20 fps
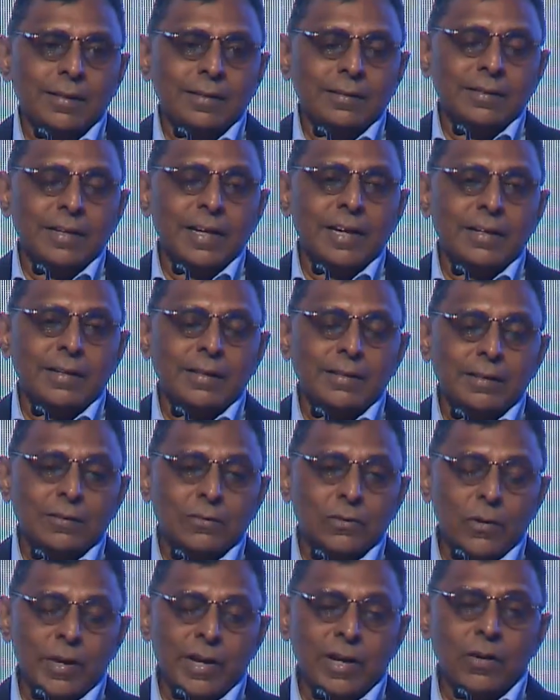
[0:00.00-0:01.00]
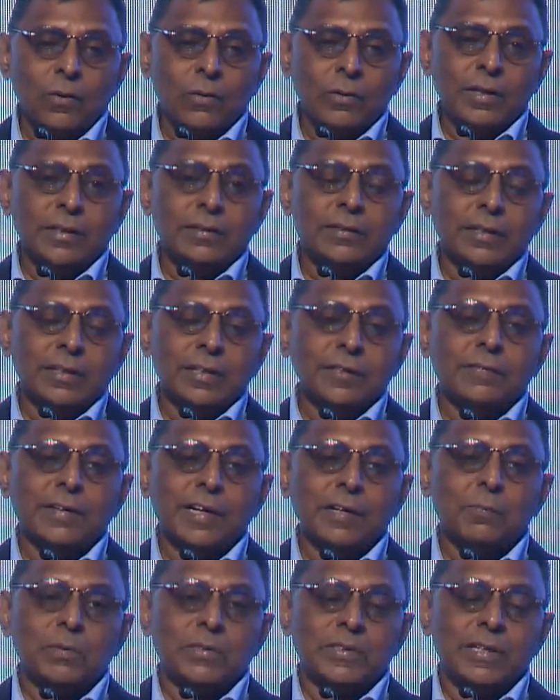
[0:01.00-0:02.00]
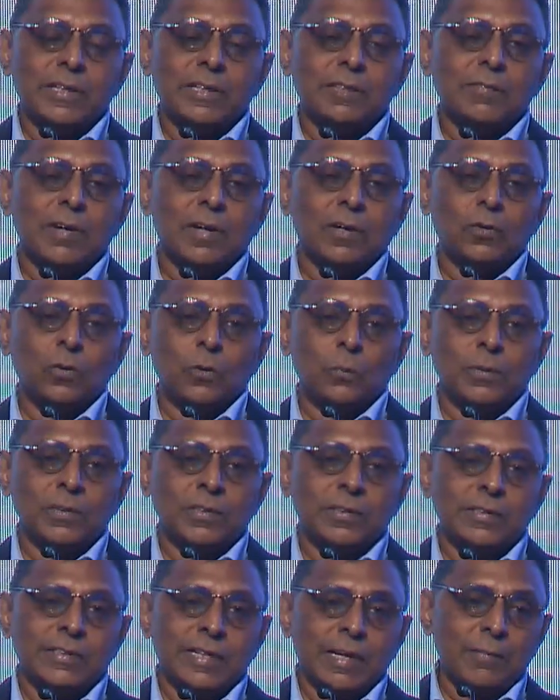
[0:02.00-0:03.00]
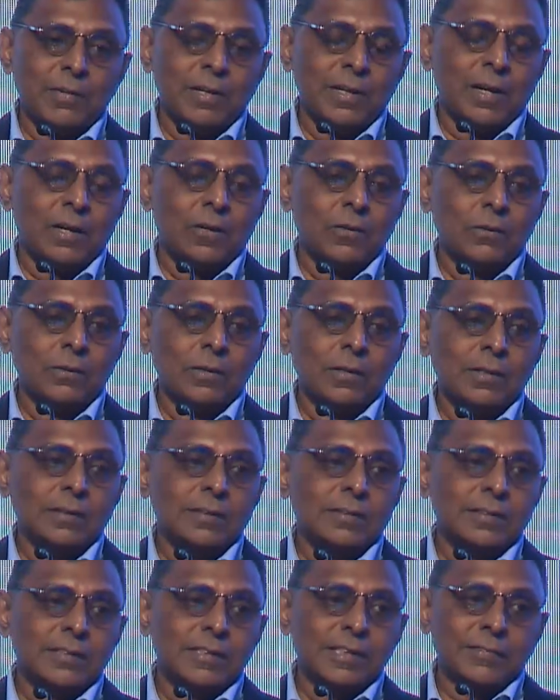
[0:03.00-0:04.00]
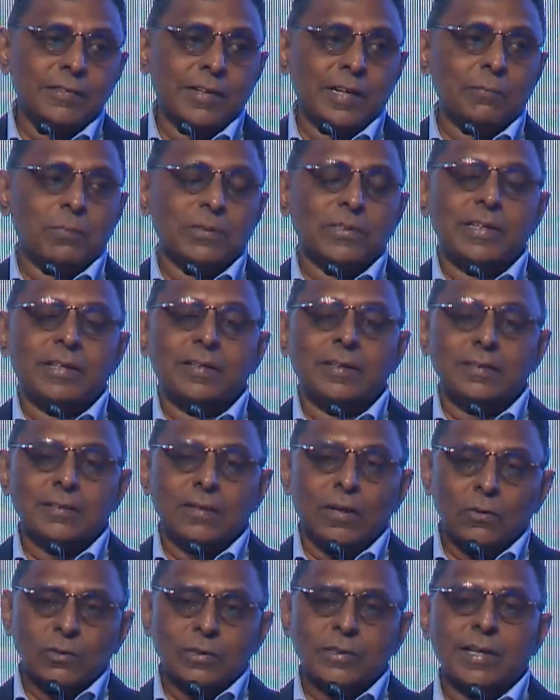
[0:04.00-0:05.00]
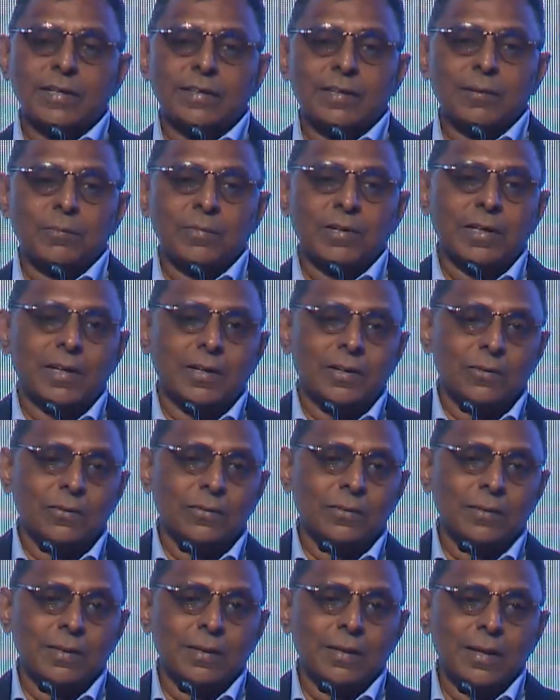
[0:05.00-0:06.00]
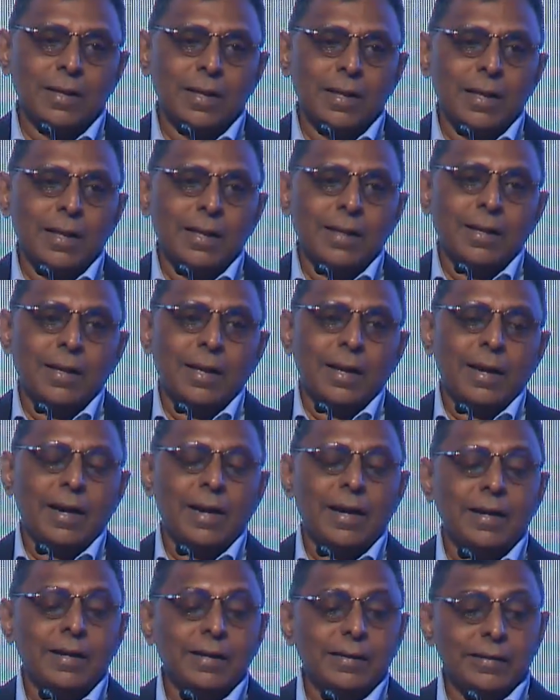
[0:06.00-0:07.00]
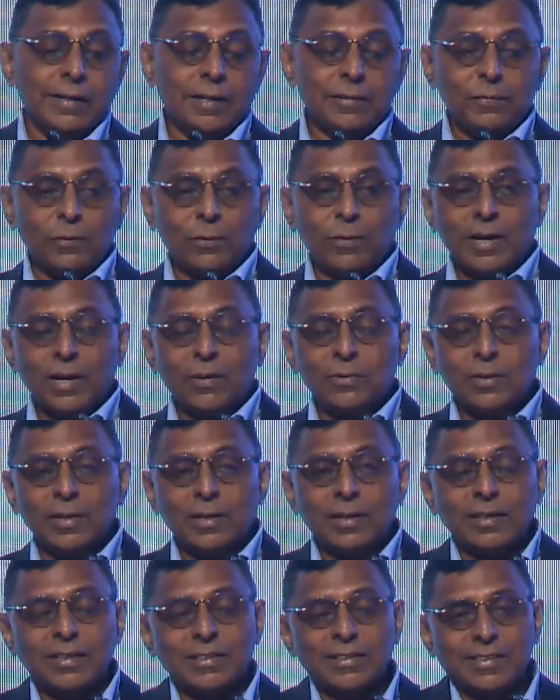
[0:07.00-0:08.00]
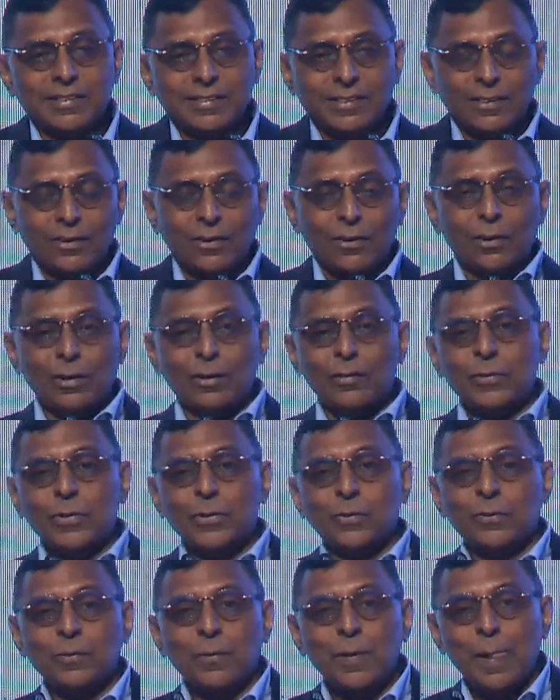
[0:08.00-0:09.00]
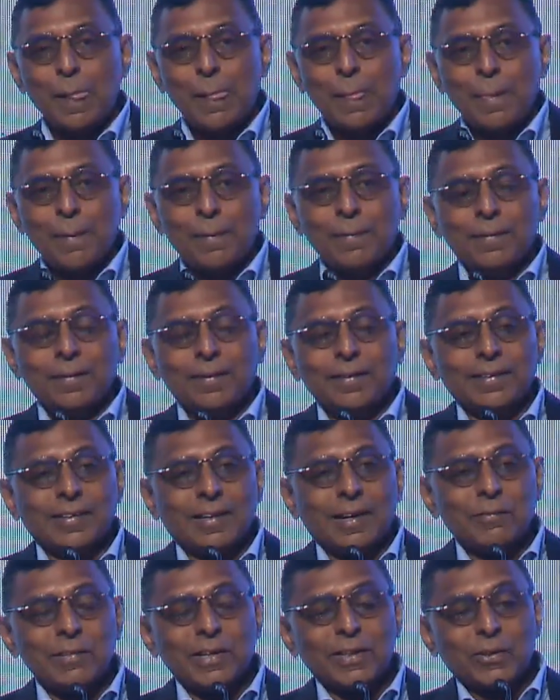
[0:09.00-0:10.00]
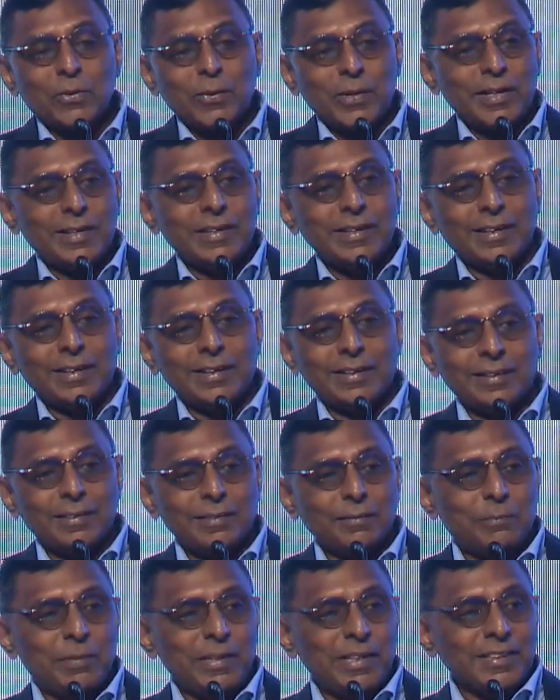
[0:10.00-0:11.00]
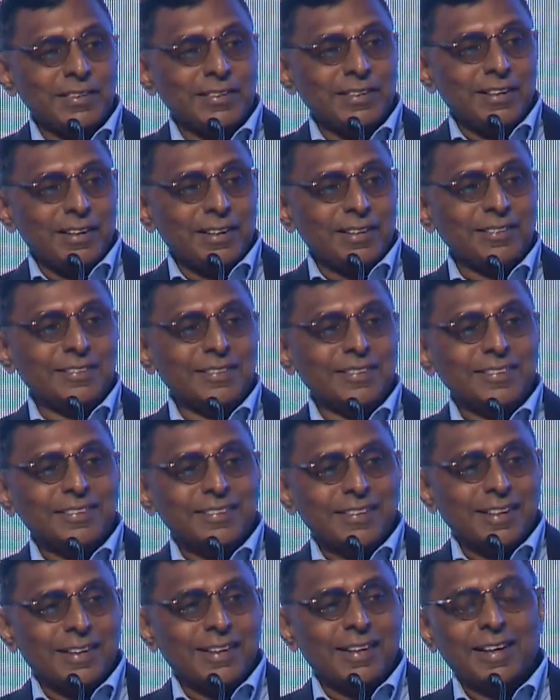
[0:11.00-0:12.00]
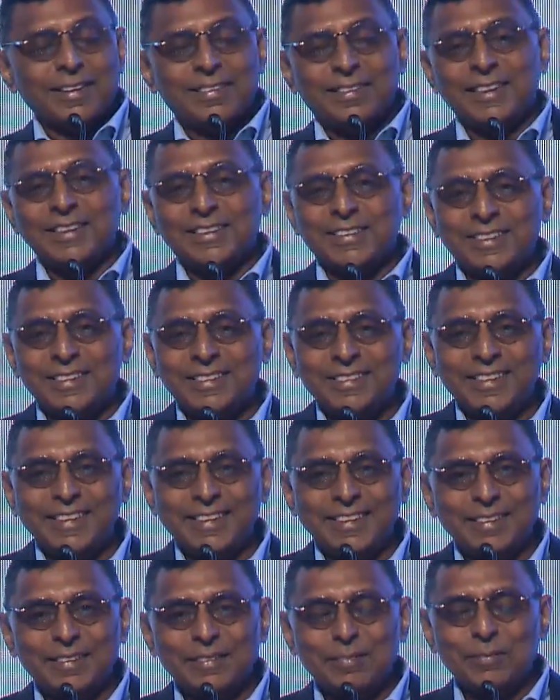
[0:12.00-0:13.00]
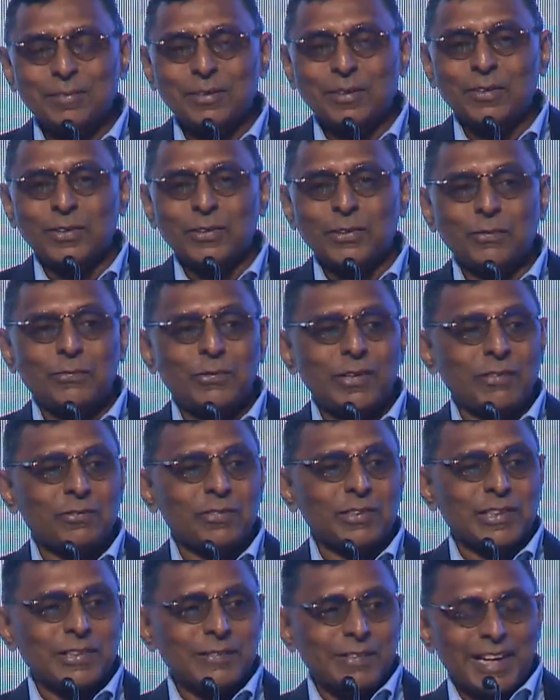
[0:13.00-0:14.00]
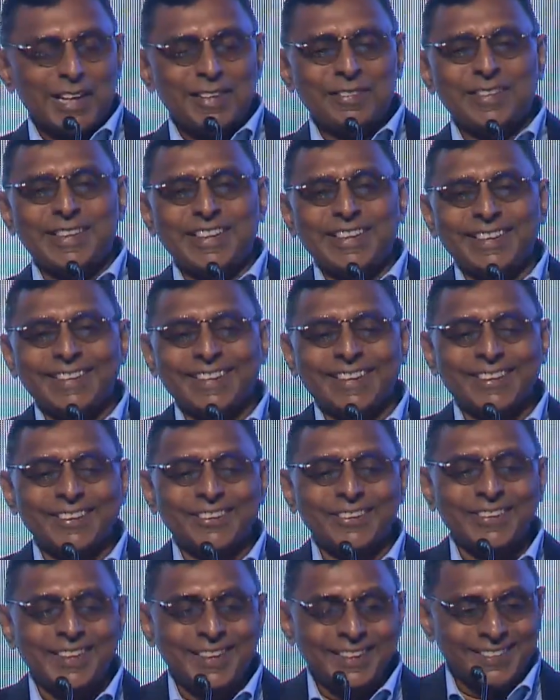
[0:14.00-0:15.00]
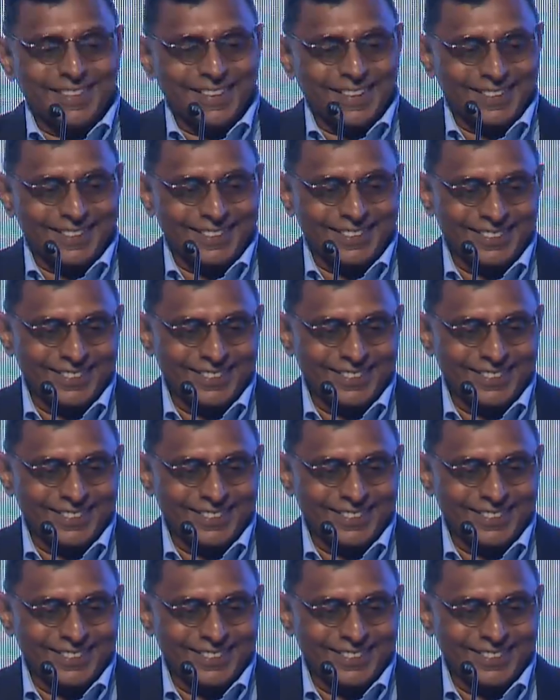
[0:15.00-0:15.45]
that today only 35% of our group is in Tamil Nadu, 65% is outside Tamil Nadu. And therefore, I would urge all of you coming to India, please learn at least Hindi, because if you have to survive in India, you need that.